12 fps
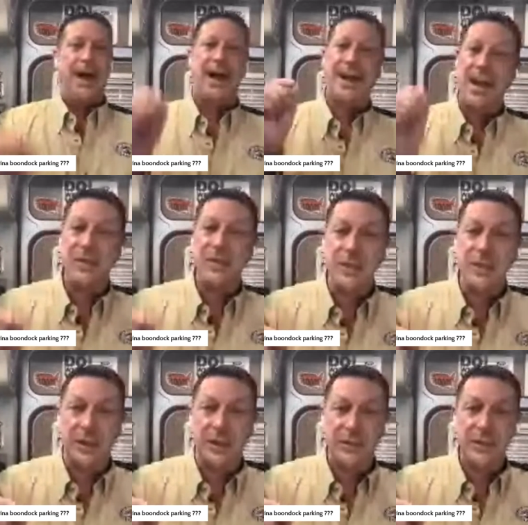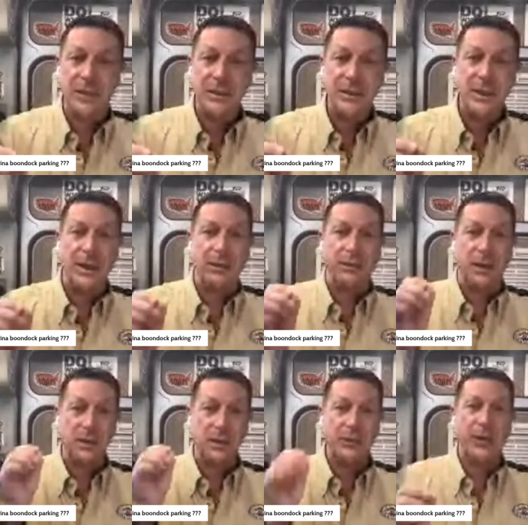I haven't done it. A
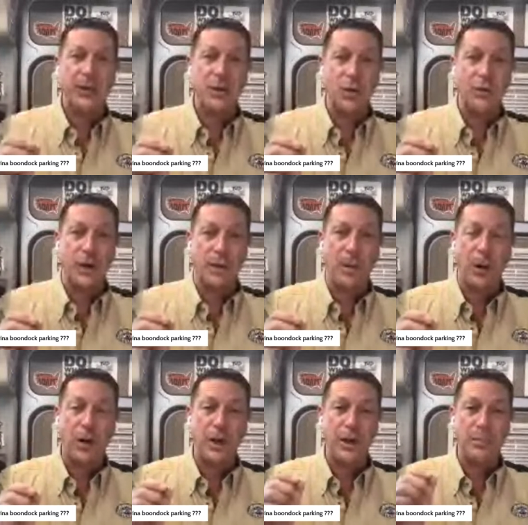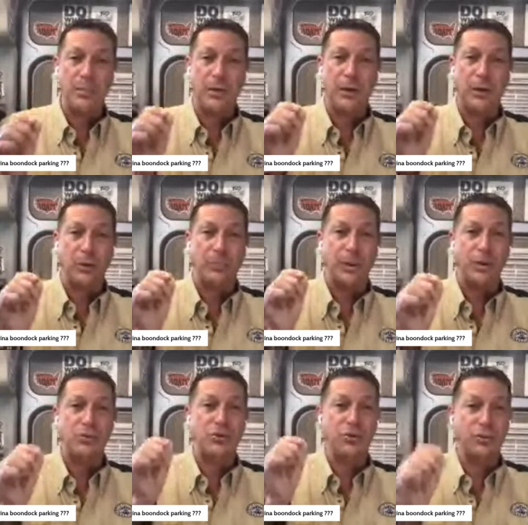lot of them say no overnight parking, but there are
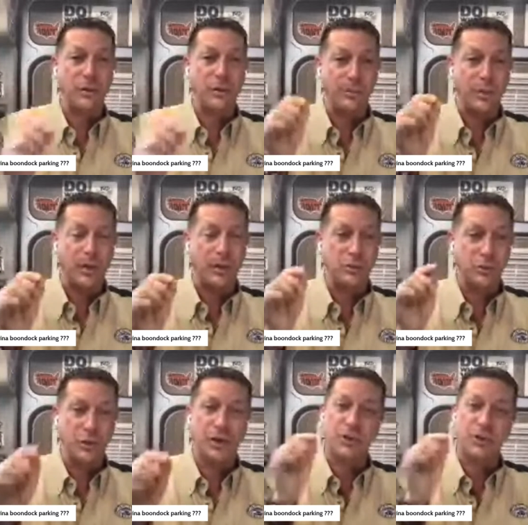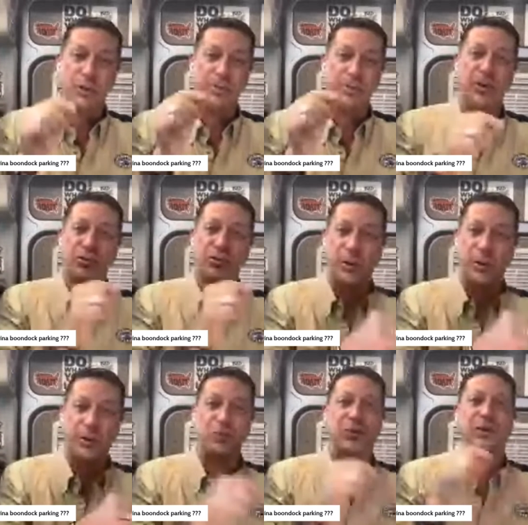boat tr uh, trucks with boat
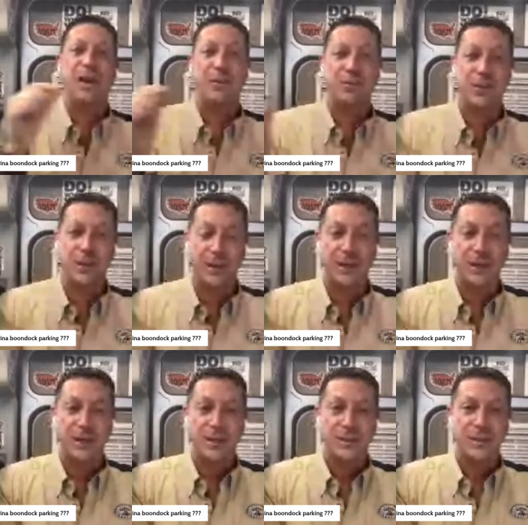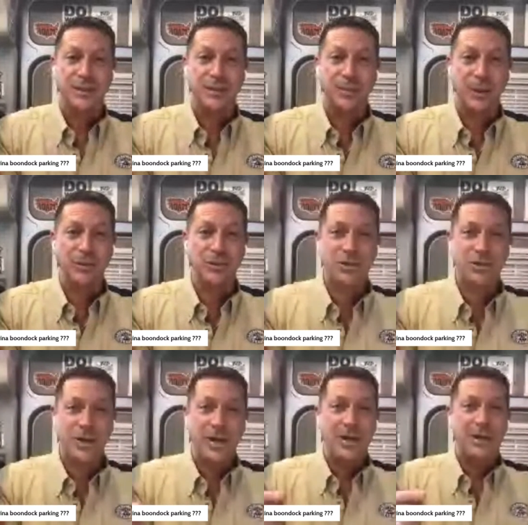trailers with empty uh,
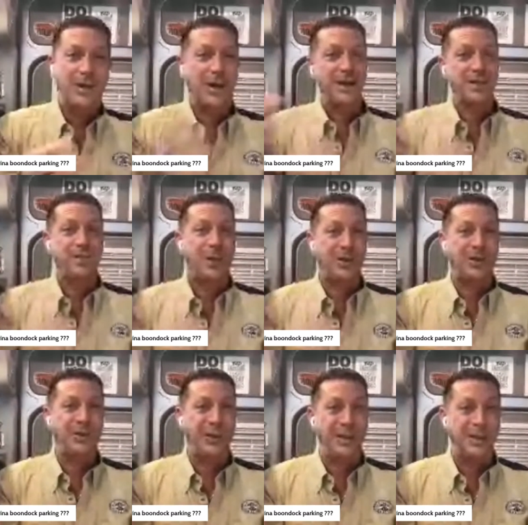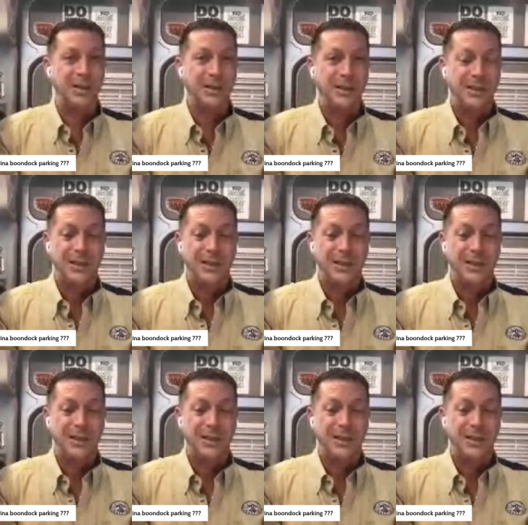boats that kind of park all night.